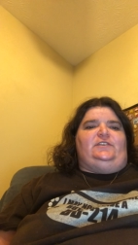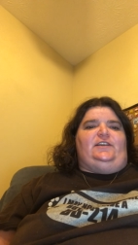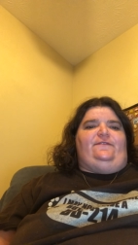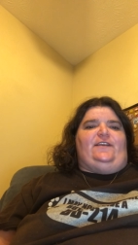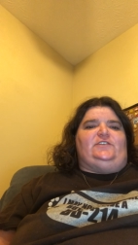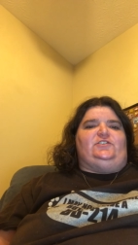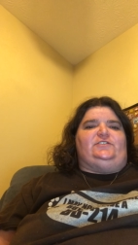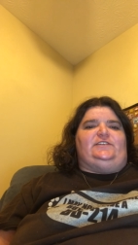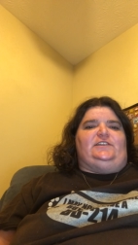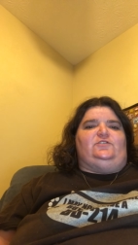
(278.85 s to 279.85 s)
confess your
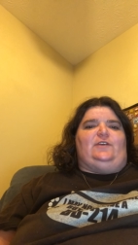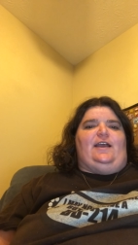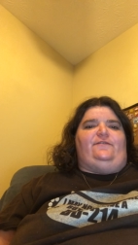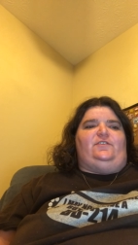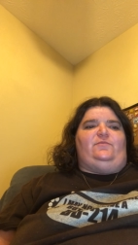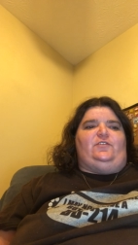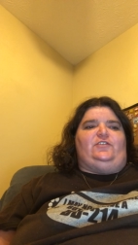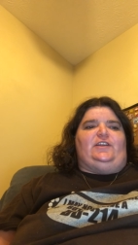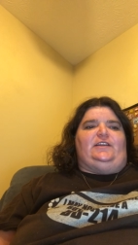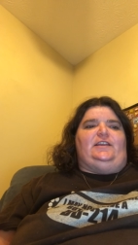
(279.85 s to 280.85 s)
sins or have
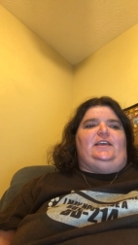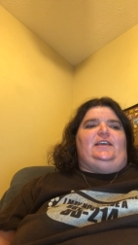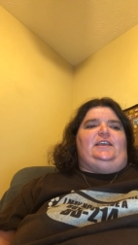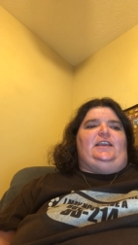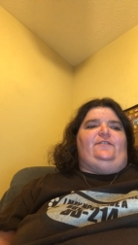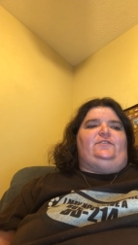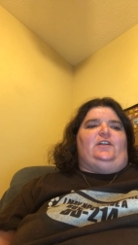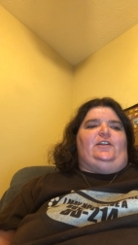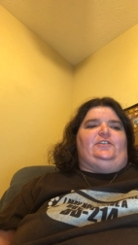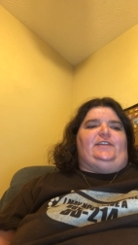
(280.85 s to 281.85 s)
communion, even
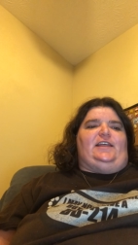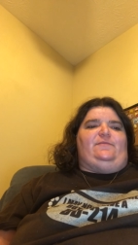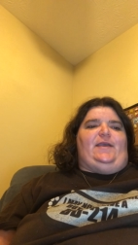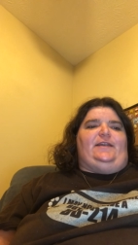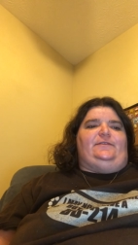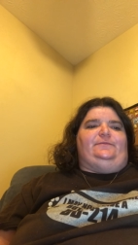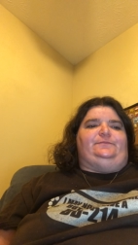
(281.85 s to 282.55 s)
on your deathbed.